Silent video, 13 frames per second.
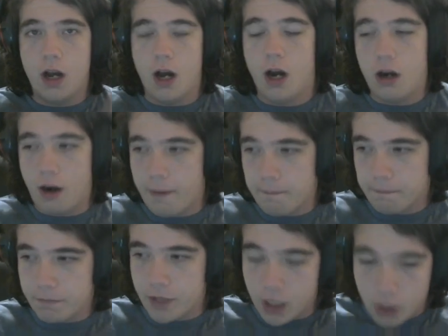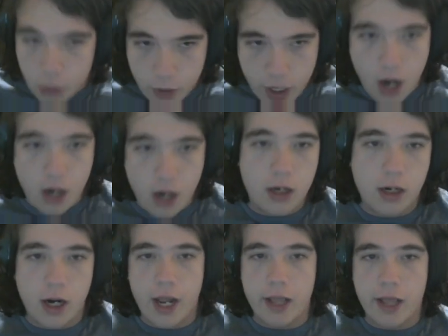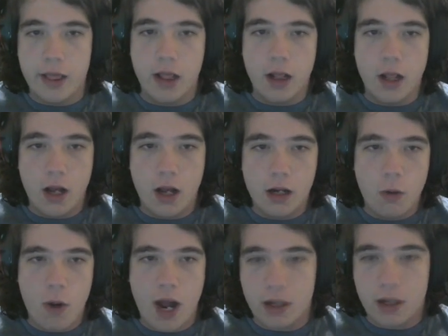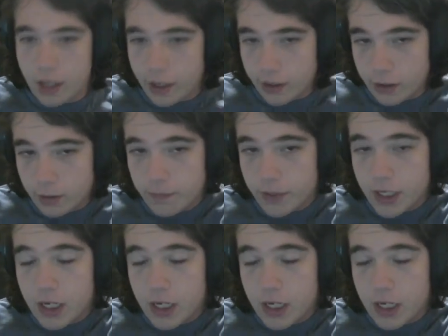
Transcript: Alright, here we are a long while later.